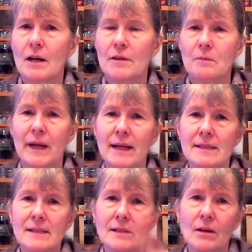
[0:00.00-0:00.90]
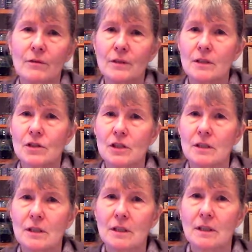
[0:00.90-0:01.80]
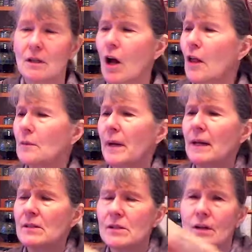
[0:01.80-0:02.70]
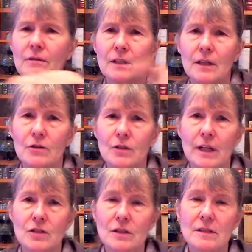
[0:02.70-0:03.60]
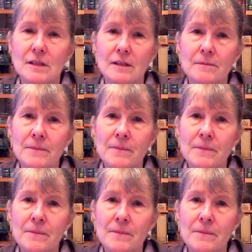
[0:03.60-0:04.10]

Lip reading: of the bad stuff that she did and all the bad stuff the other nations did.